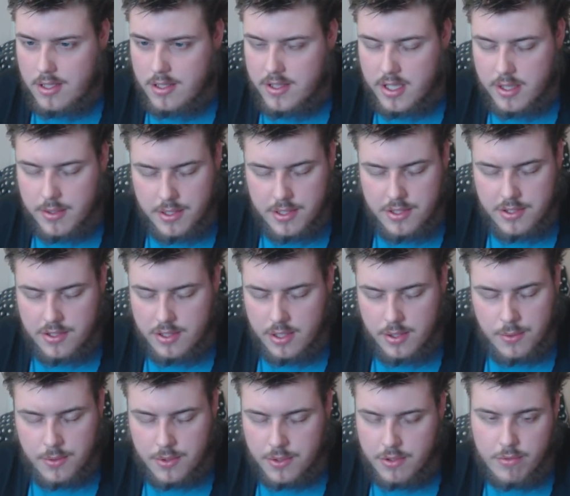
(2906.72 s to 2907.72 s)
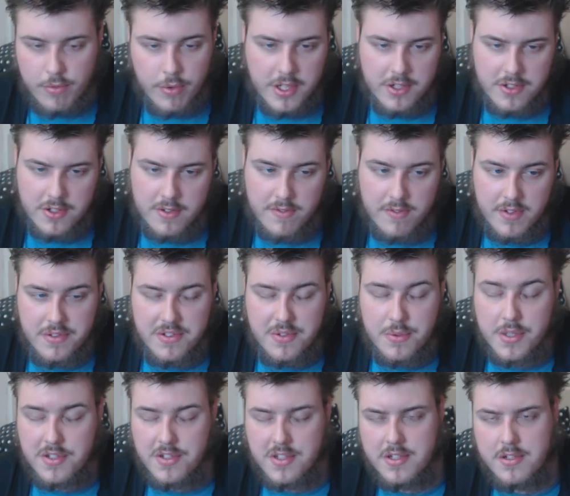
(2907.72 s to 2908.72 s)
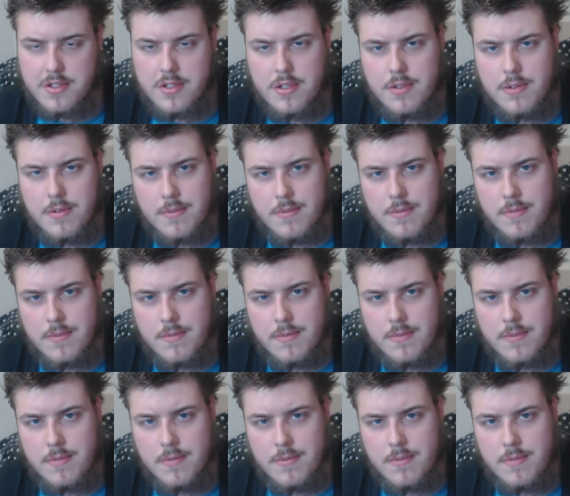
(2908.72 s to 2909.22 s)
There is no good reason for you to exist.